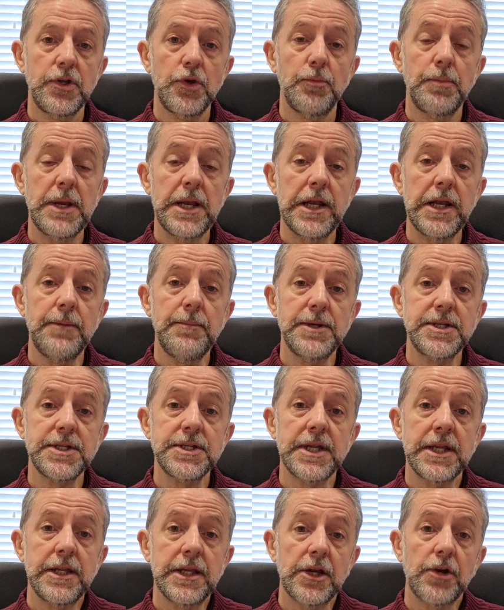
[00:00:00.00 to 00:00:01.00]
You'll be
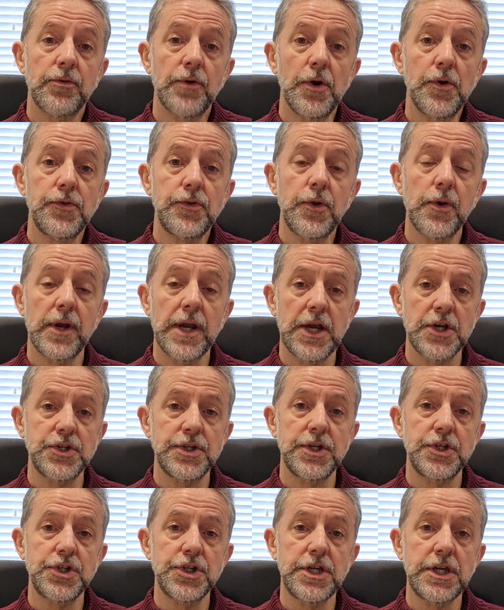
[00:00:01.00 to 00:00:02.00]
limited in the growth you can
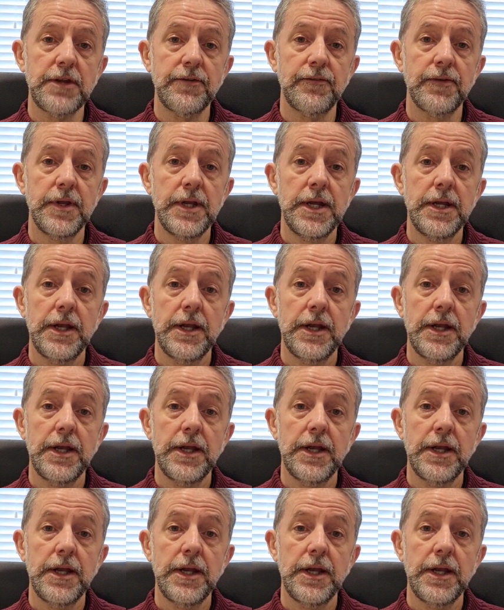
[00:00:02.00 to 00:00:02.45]
actually achieve.